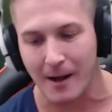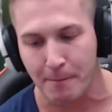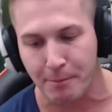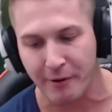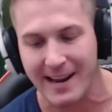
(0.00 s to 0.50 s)
a
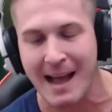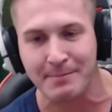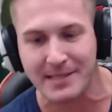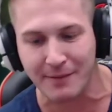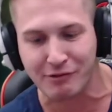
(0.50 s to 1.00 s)

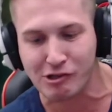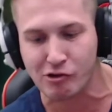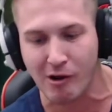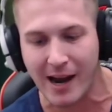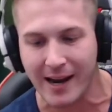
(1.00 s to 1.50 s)
preemptive
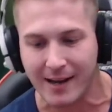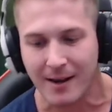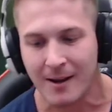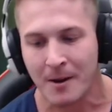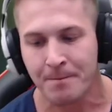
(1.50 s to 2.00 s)
strike.
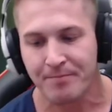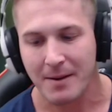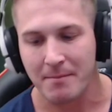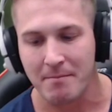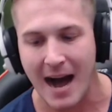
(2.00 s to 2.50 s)

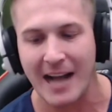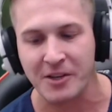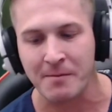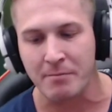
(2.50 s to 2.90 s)
Majin